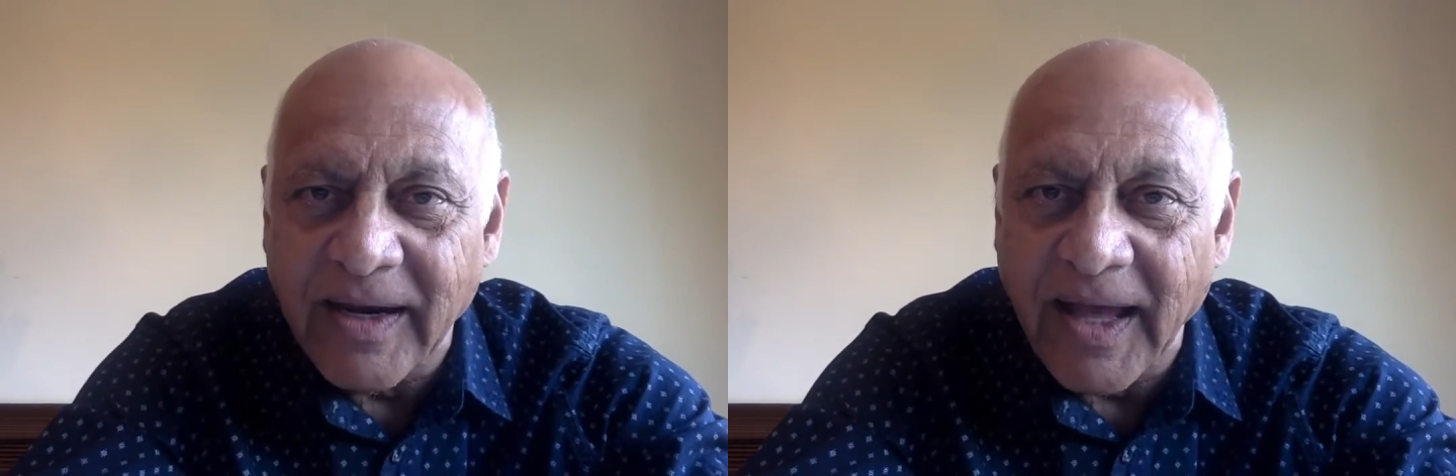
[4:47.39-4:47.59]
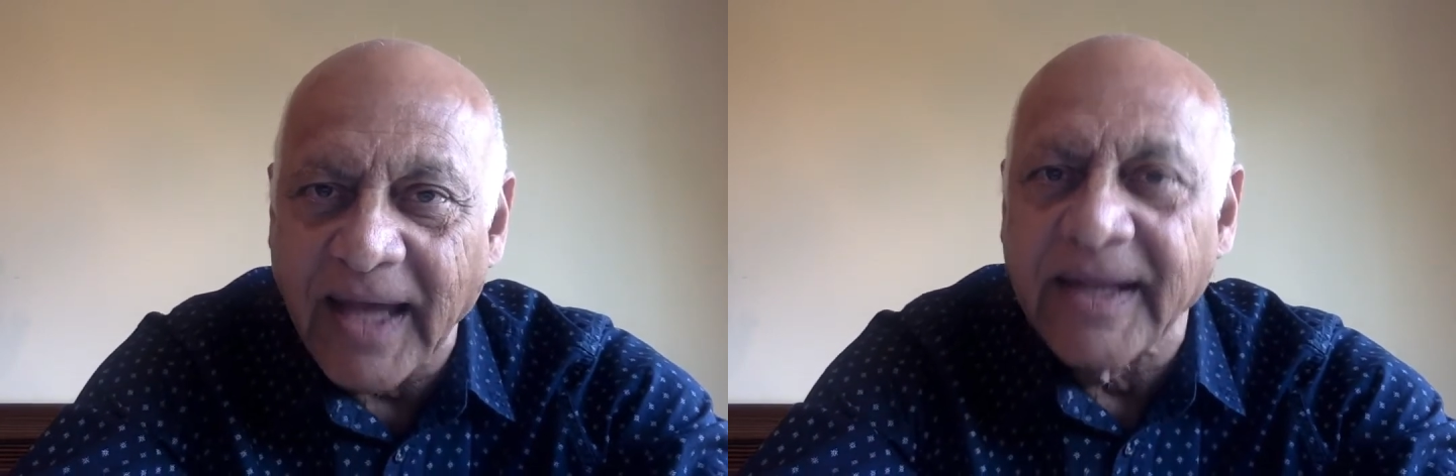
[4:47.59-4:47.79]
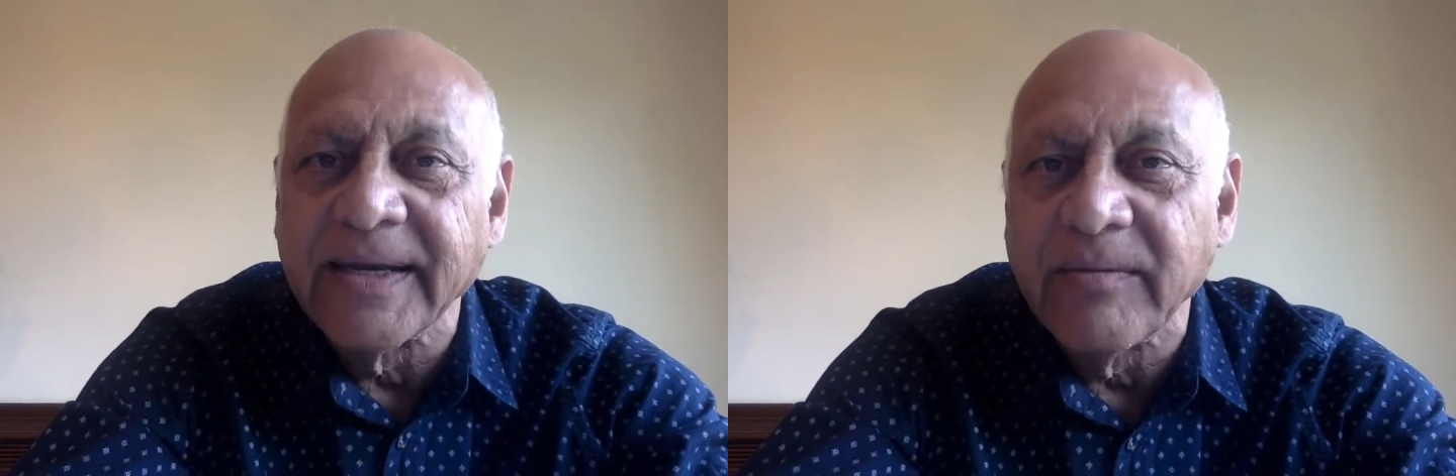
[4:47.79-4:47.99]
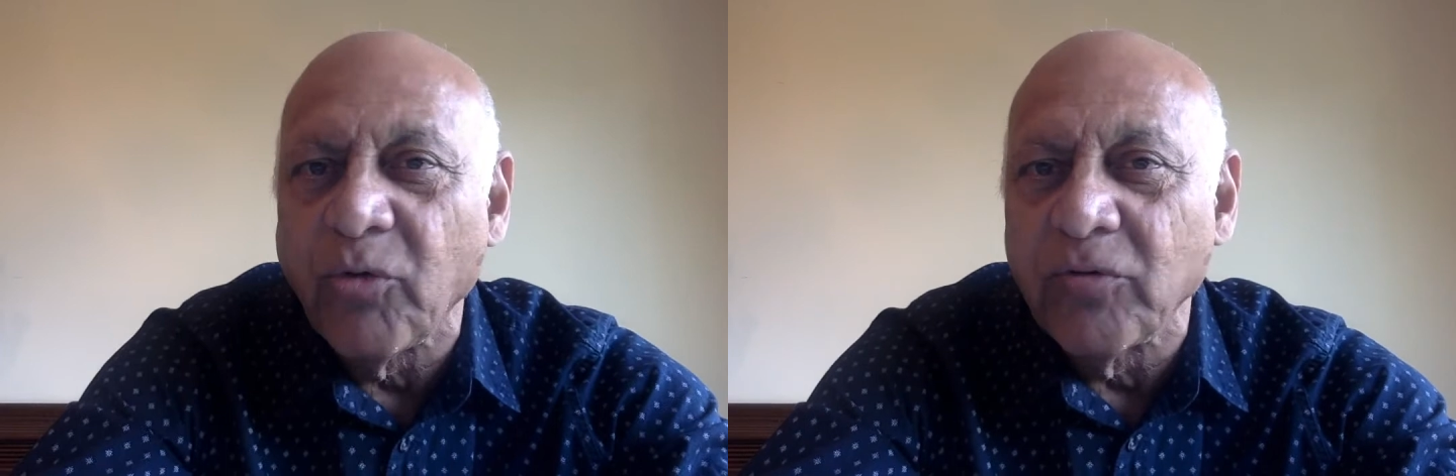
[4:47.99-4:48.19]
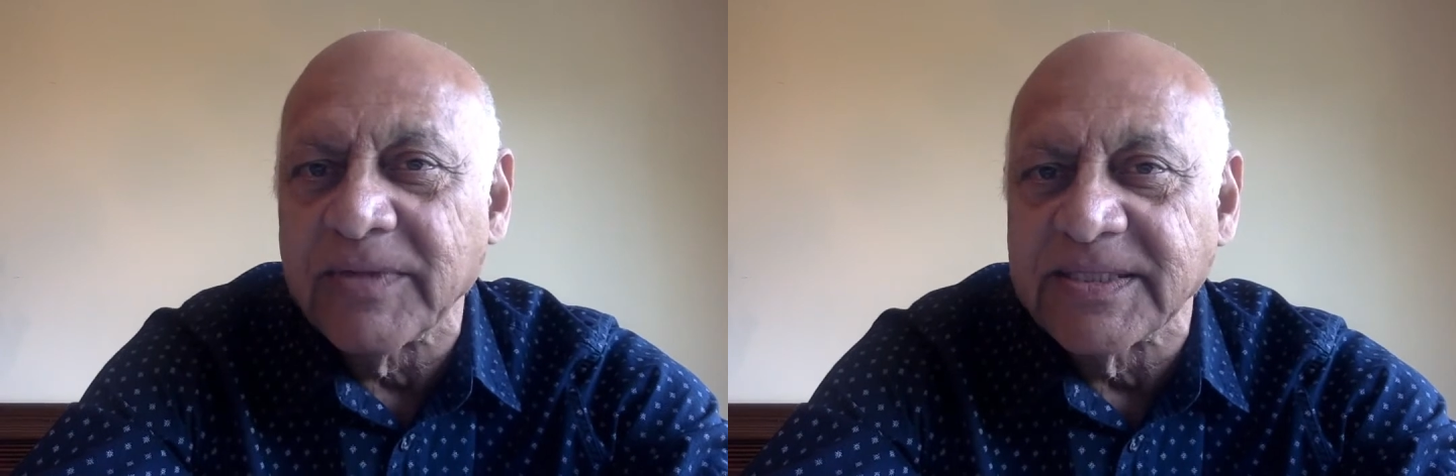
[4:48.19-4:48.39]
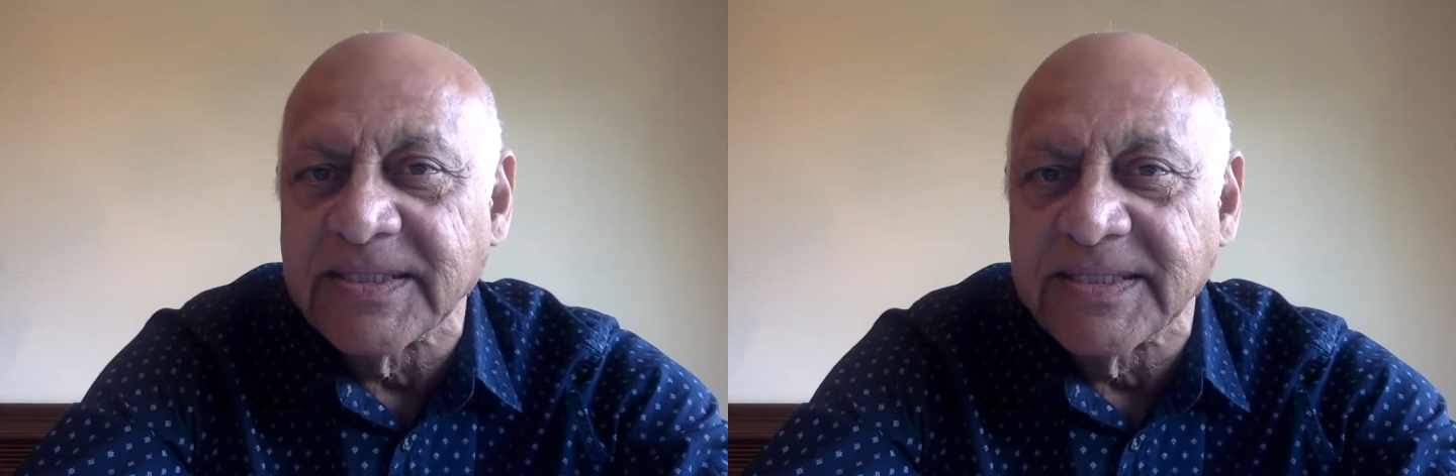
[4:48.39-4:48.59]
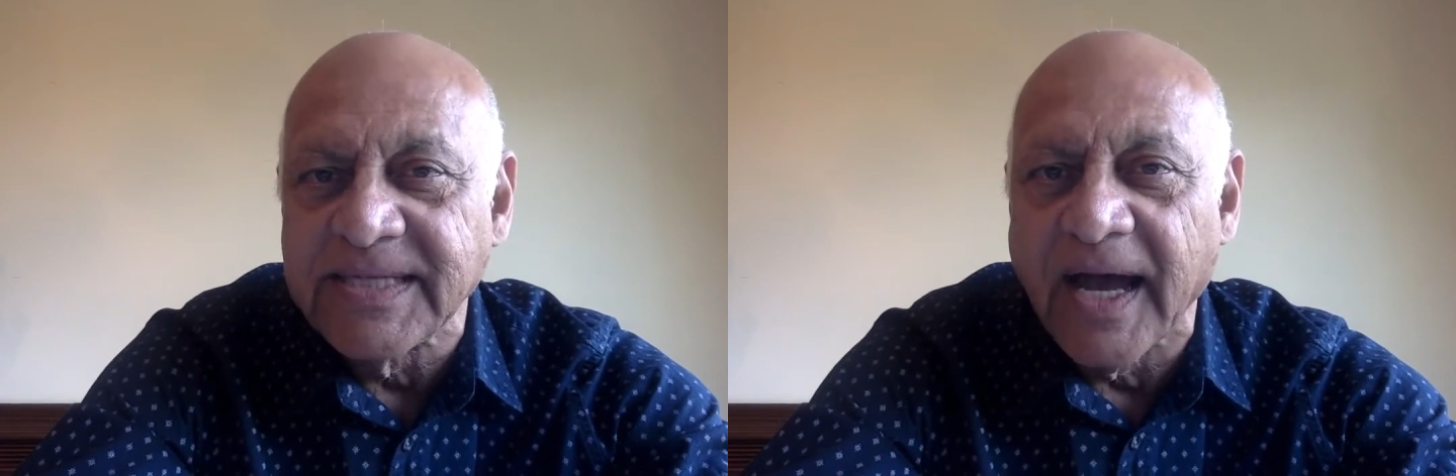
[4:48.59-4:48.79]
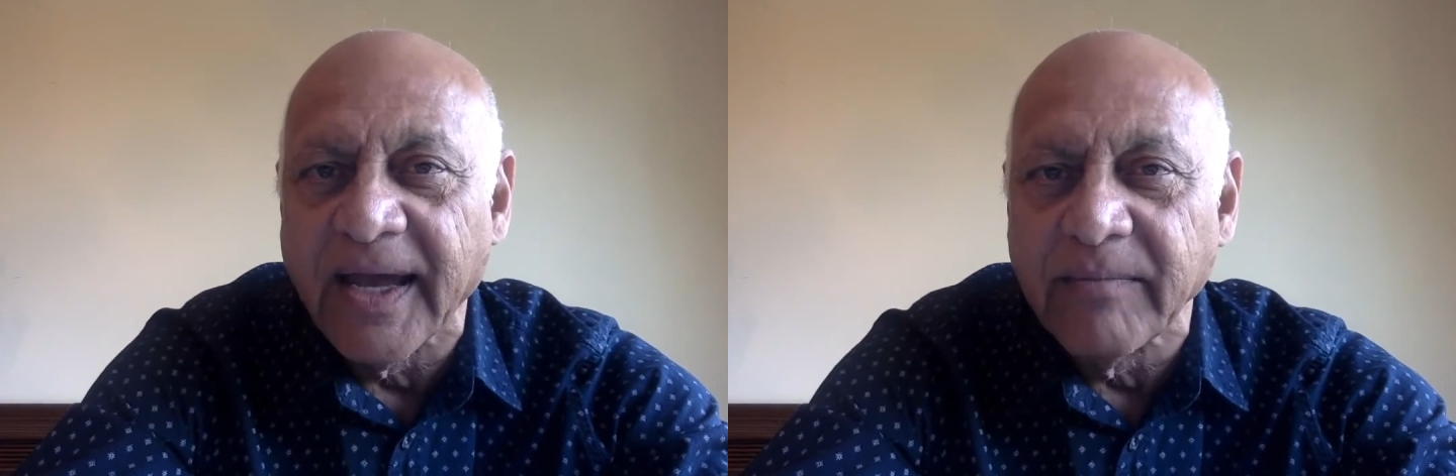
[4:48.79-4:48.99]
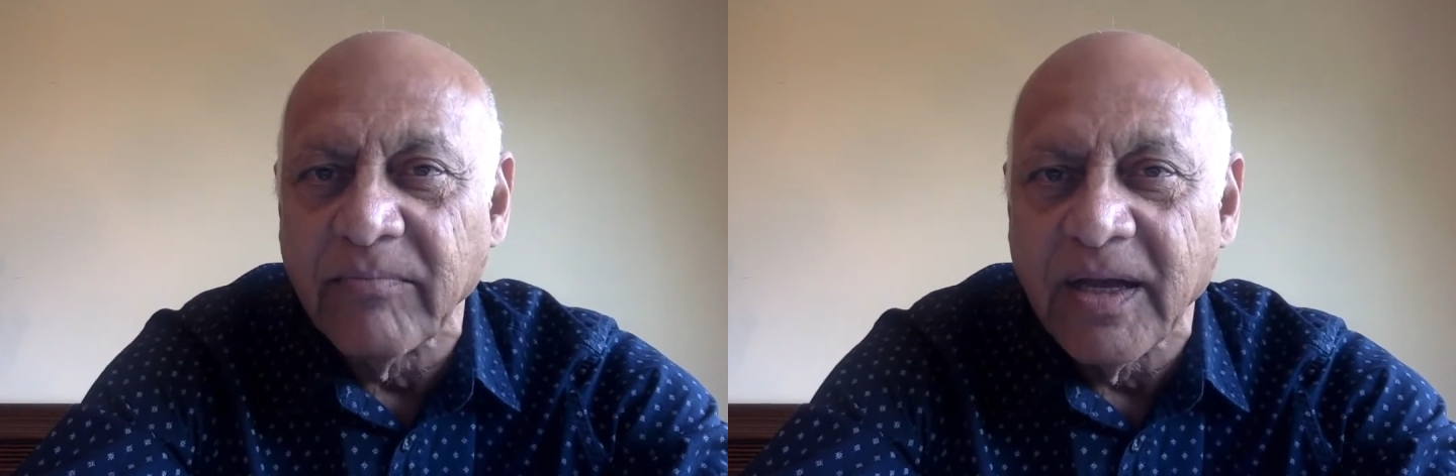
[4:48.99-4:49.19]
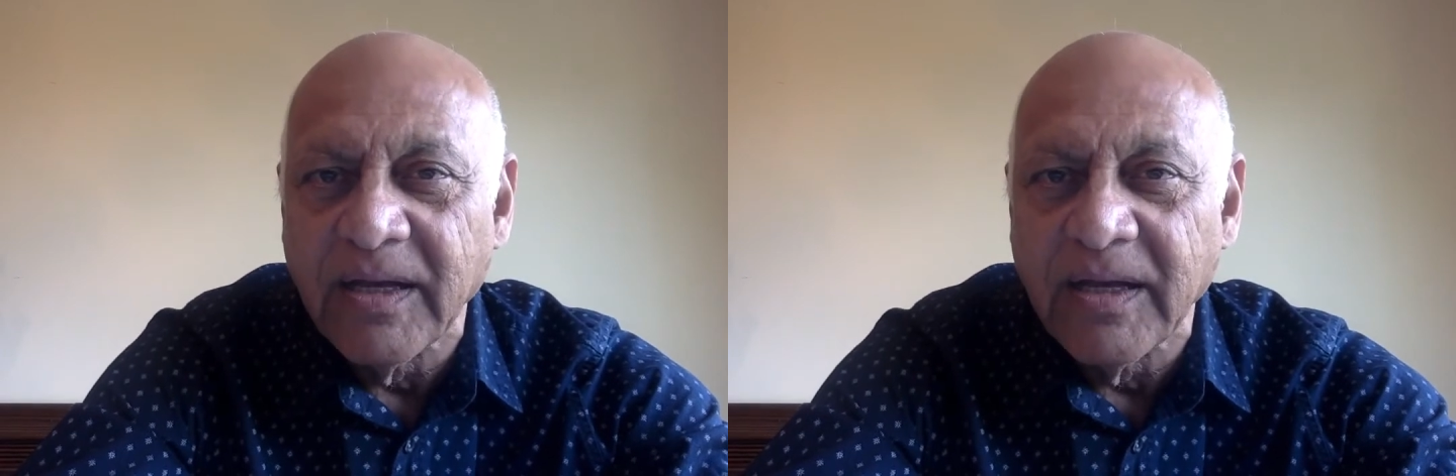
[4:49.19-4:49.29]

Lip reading: at any moment in time